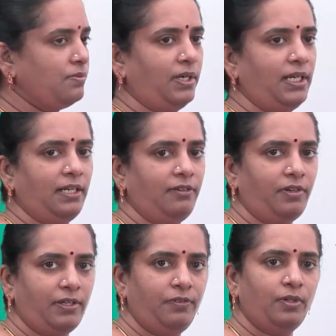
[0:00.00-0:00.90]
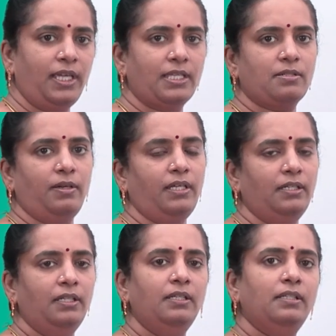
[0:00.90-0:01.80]
144a square
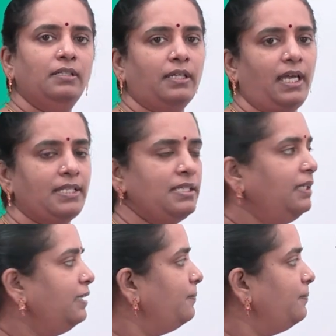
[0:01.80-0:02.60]
cancelled.